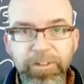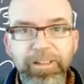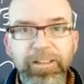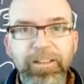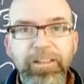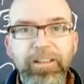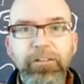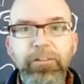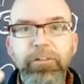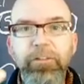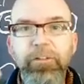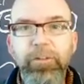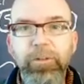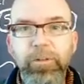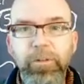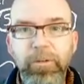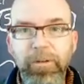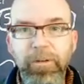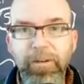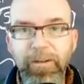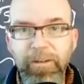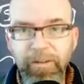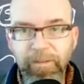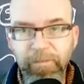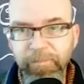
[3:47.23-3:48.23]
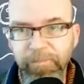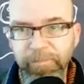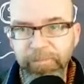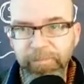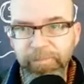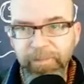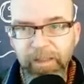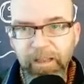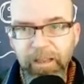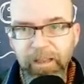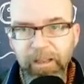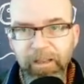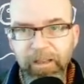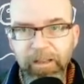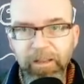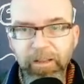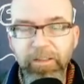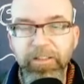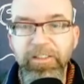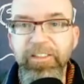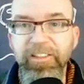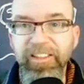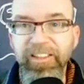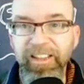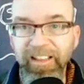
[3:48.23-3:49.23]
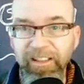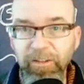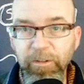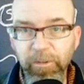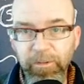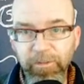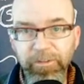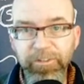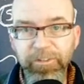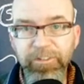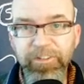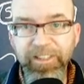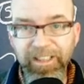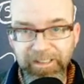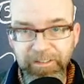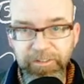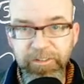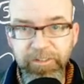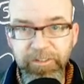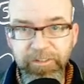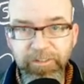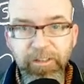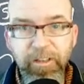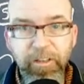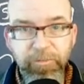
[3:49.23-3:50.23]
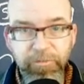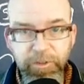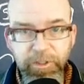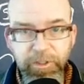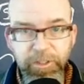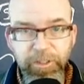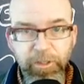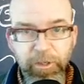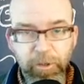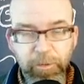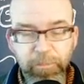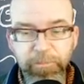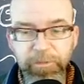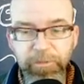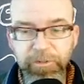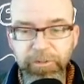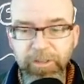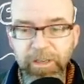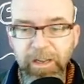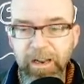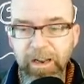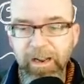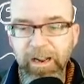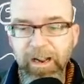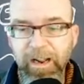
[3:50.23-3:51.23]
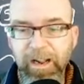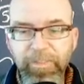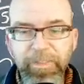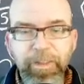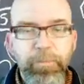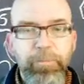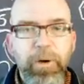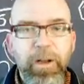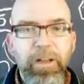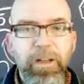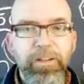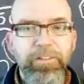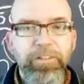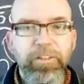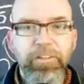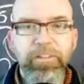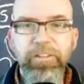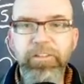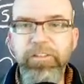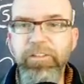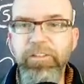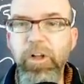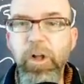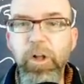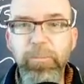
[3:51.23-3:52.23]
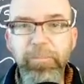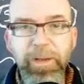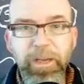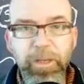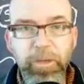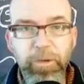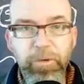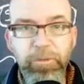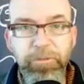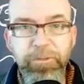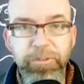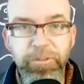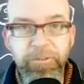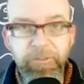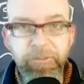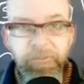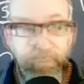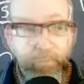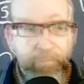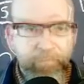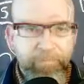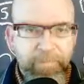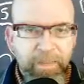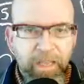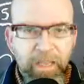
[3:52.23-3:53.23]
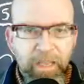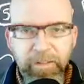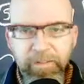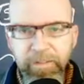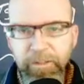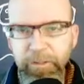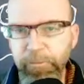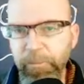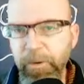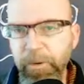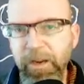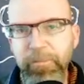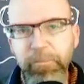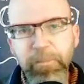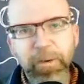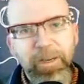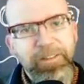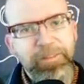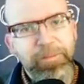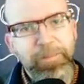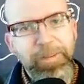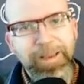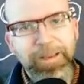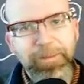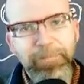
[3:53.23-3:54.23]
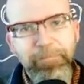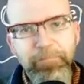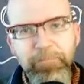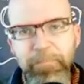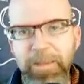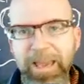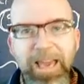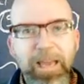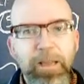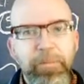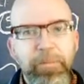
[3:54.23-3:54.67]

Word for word: into uh, single sets of genomes, and that process is called meiosis. This probably brings back bad